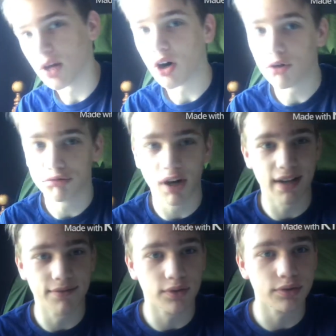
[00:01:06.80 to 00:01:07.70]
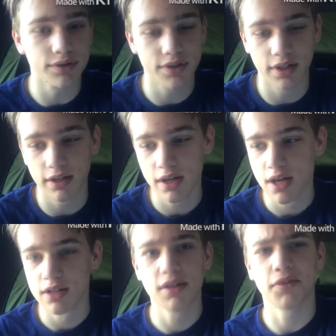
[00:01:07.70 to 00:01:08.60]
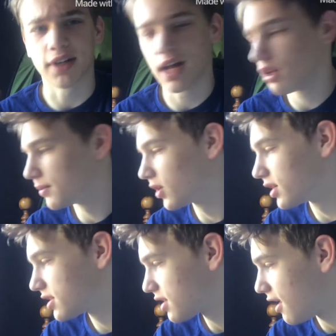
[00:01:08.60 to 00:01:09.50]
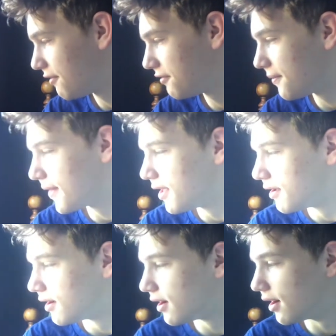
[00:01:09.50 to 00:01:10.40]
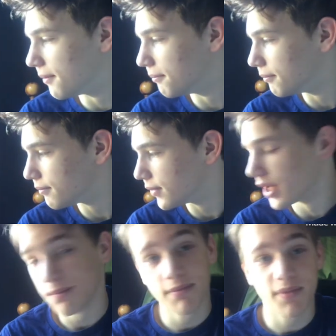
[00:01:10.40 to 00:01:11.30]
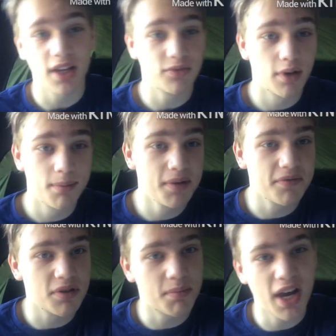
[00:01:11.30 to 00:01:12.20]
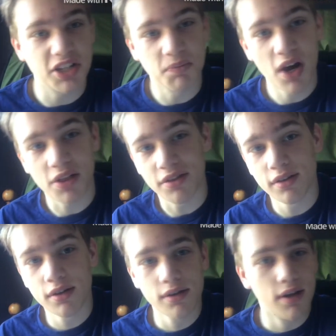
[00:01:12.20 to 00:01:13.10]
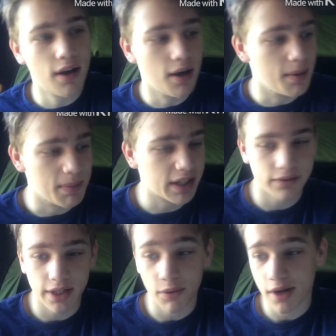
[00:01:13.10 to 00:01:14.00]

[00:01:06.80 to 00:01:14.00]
all rifles and different caliber and stuff. Um, but that's where I've been for the past month, uh, making Lego